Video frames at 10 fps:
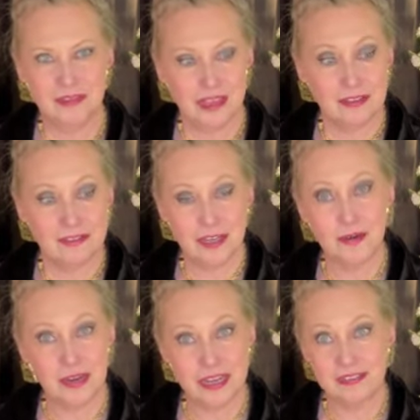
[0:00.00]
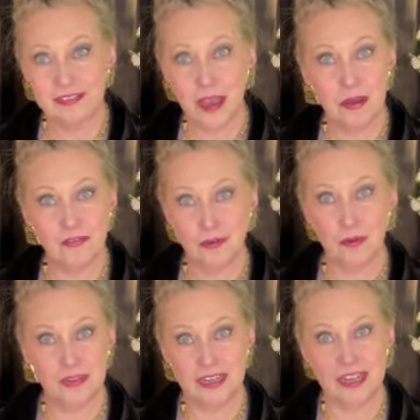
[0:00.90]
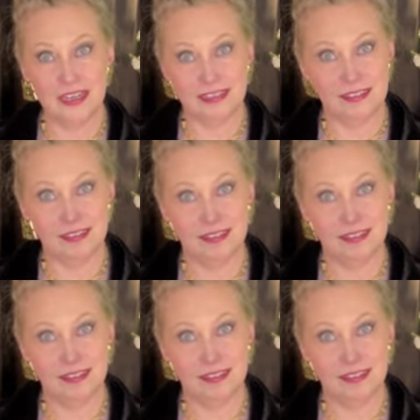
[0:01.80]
Considering it's however old it is,